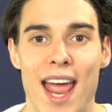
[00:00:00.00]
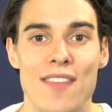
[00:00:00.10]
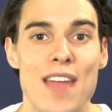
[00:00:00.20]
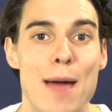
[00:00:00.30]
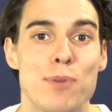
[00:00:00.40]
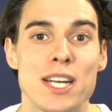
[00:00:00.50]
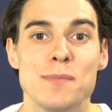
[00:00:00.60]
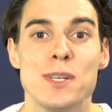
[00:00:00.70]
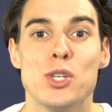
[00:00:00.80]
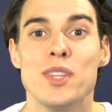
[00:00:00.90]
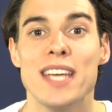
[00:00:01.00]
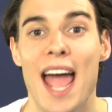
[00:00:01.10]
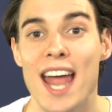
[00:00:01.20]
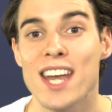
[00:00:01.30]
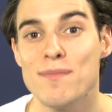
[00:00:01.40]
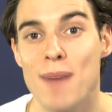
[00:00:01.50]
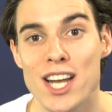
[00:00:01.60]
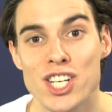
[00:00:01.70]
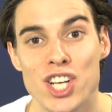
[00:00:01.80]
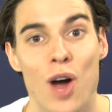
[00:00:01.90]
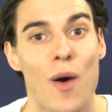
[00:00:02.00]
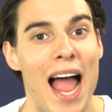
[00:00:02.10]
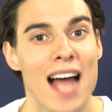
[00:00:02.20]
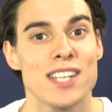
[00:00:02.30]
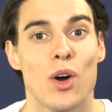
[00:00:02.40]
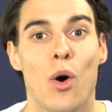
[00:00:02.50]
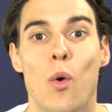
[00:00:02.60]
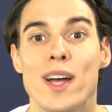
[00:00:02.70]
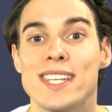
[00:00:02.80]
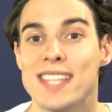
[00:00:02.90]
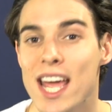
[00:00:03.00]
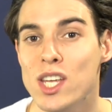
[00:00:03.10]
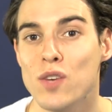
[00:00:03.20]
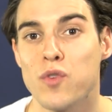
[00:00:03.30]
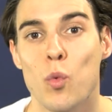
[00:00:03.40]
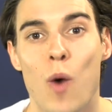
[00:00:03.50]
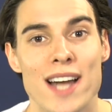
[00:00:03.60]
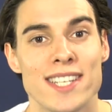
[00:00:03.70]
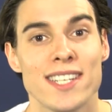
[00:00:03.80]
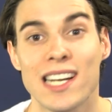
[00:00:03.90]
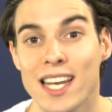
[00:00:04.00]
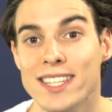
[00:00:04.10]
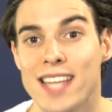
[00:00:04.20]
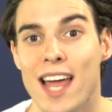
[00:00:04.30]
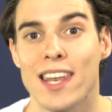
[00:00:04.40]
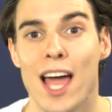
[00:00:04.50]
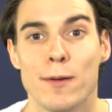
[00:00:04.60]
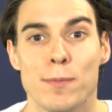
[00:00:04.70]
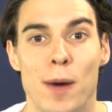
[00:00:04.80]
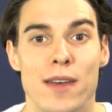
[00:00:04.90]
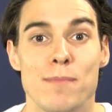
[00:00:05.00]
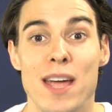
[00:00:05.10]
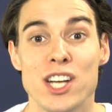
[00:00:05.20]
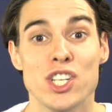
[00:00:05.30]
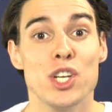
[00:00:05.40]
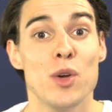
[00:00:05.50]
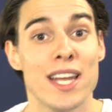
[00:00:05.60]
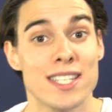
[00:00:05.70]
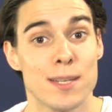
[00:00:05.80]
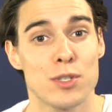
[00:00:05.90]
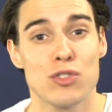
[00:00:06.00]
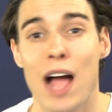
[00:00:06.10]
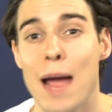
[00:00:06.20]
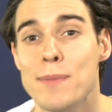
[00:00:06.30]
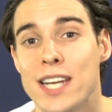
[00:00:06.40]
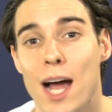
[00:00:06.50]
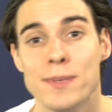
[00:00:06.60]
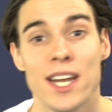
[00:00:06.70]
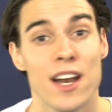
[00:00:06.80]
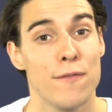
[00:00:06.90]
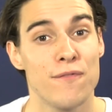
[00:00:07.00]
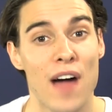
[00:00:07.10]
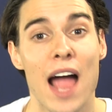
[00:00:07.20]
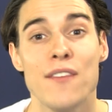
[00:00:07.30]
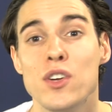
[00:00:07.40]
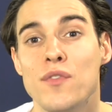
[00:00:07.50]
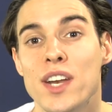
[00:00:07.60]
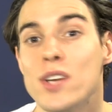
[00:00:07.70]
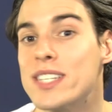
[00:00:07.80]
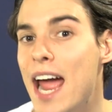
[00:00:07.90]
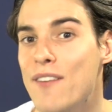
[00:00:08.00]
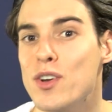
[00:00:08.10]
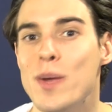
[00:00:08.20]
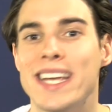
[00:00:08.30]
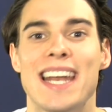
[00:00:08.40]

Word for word: And that brings me to the end of my show. As always, thank you for watching. Click that like button. Make sure you hit subscribe to get updated on five new videos every week.